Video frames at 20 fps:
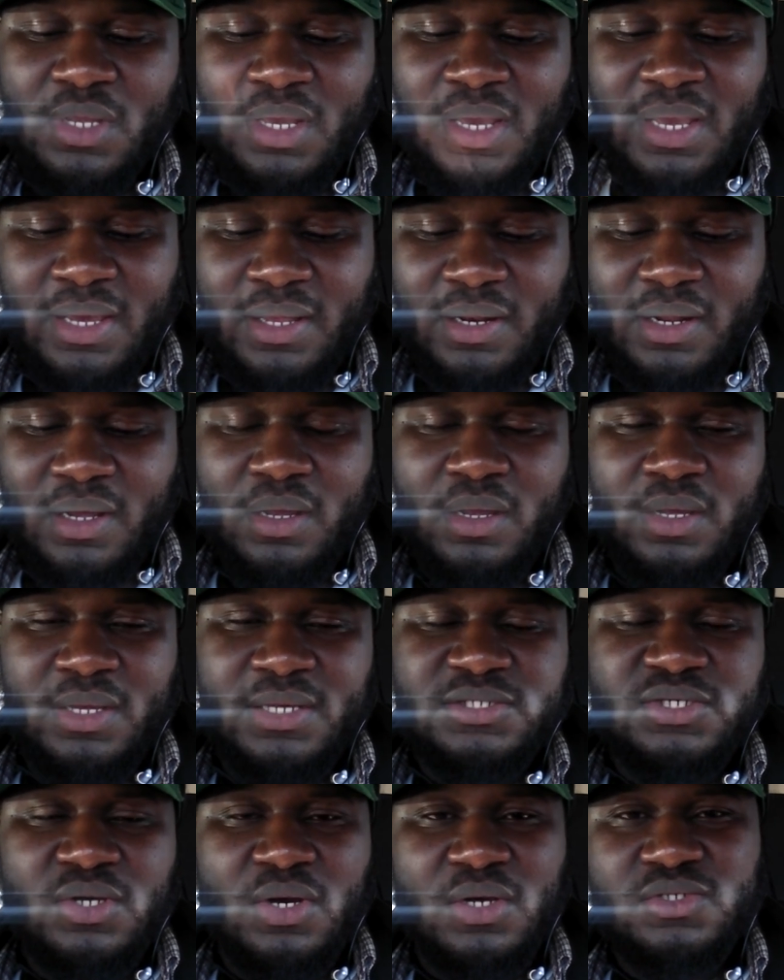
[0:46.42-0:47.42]
And
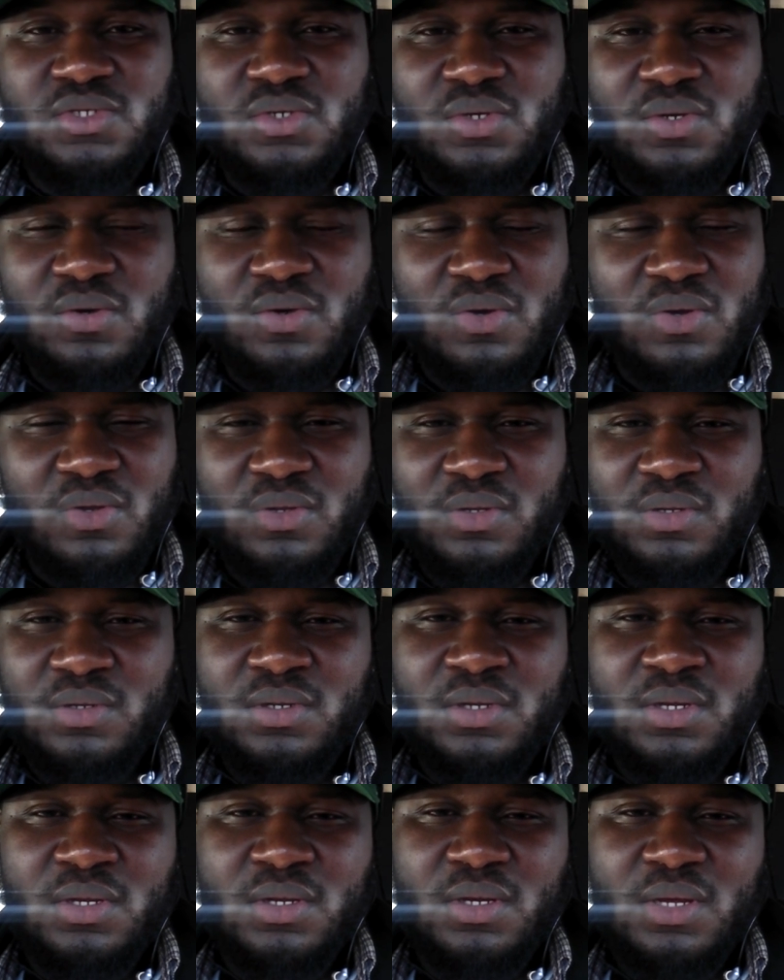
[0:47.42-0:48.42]
it's also on
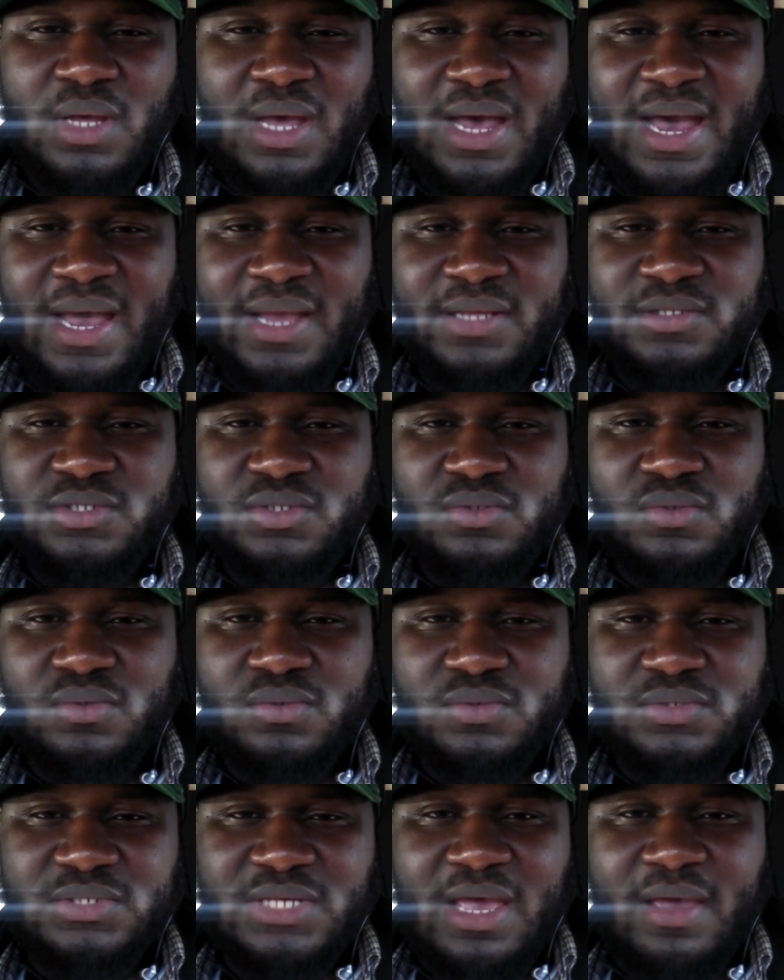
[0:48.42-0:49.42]

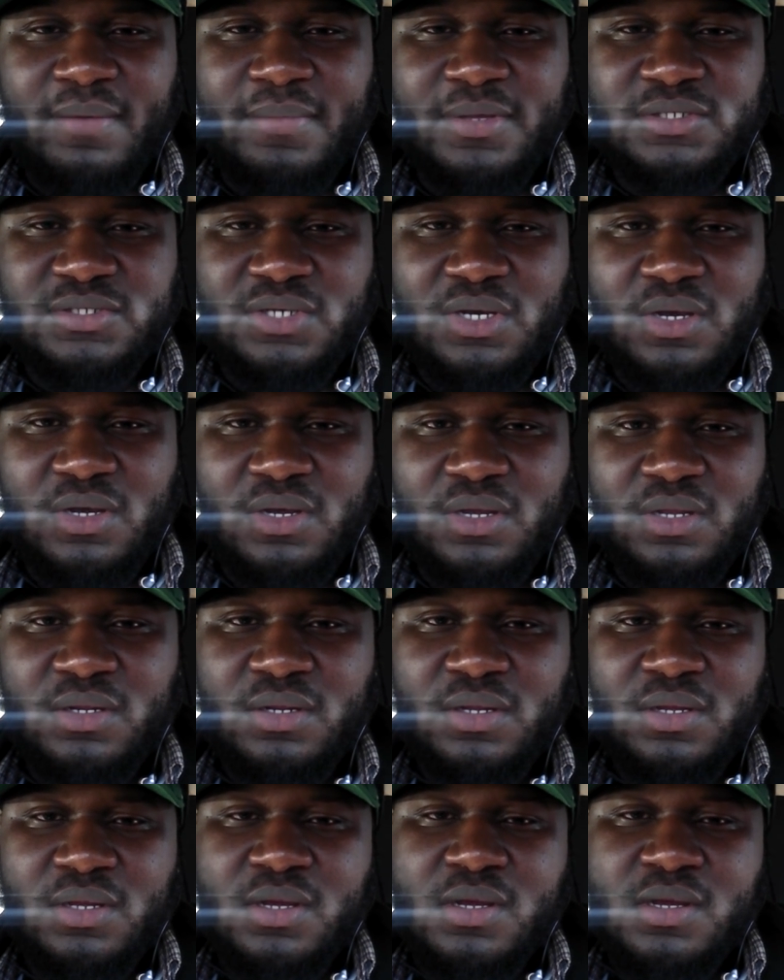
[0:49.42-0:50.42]
iTunes, Amazon.
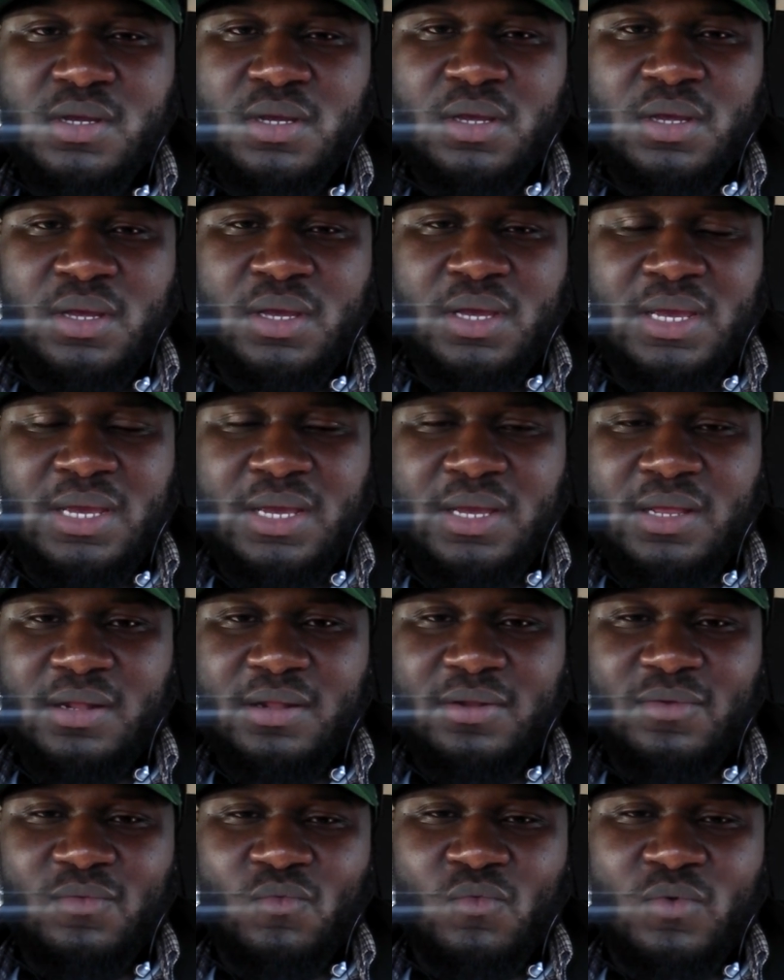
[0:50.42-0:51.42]

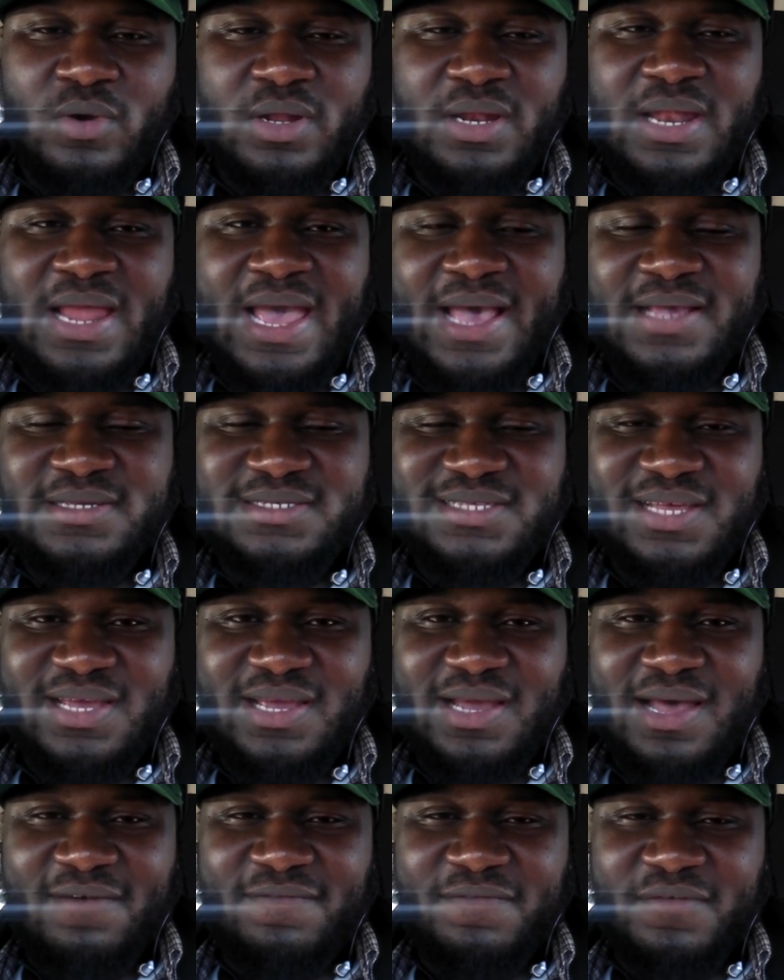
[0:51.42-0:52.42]
And one last
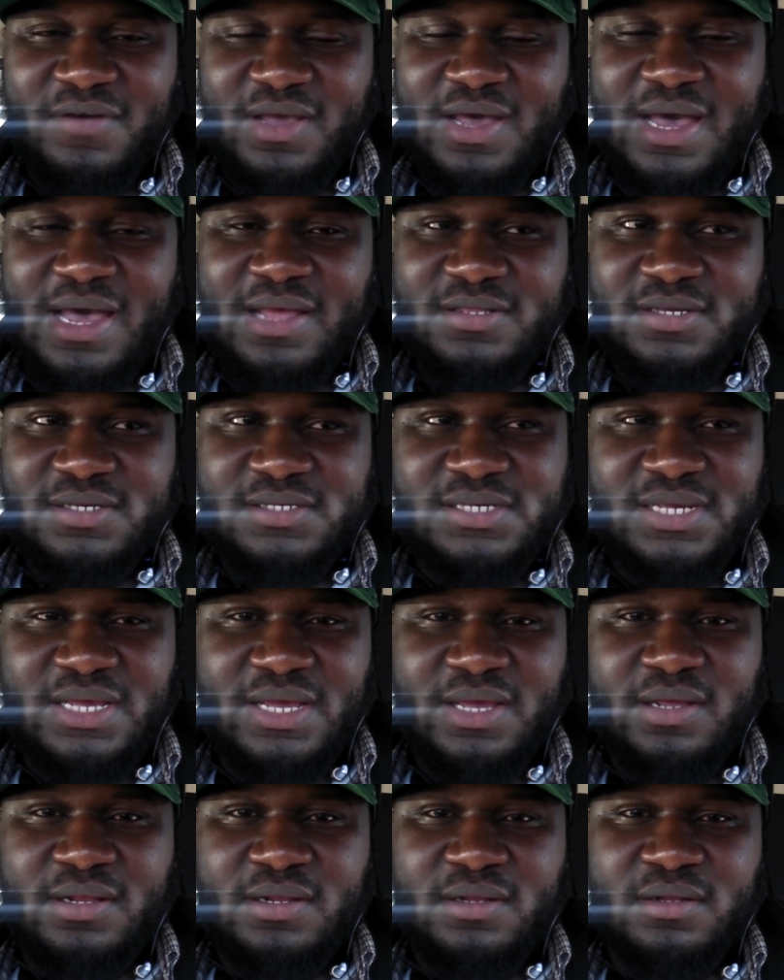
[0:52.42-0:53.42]
thing I forgot to
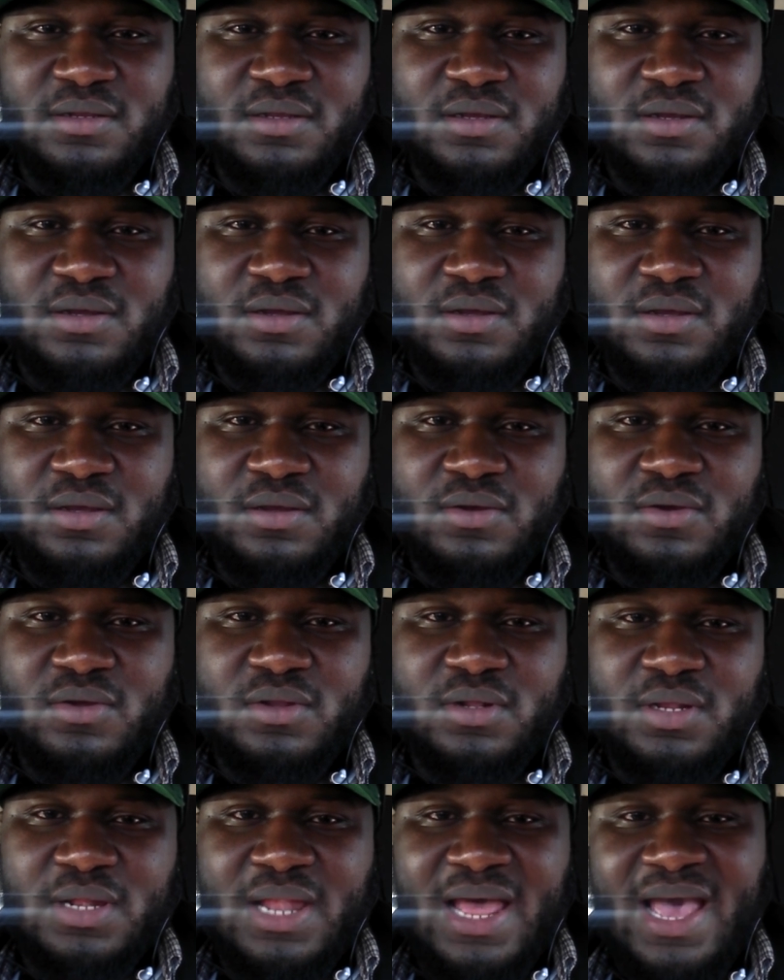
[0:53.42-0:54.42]
say
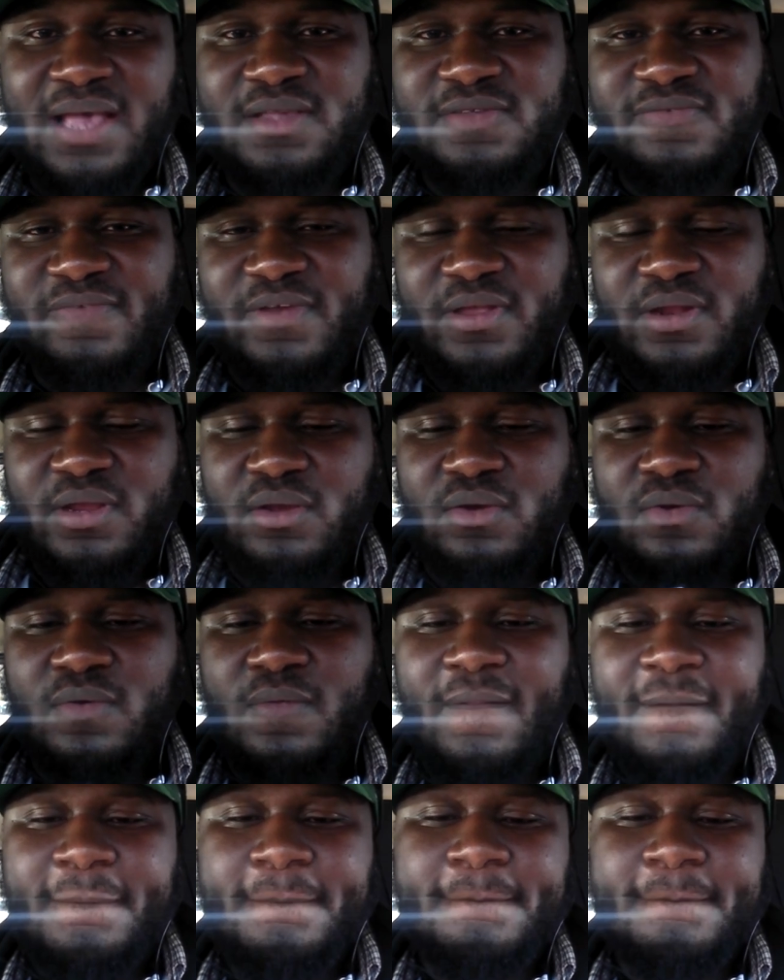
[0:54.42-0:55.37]
on the last video.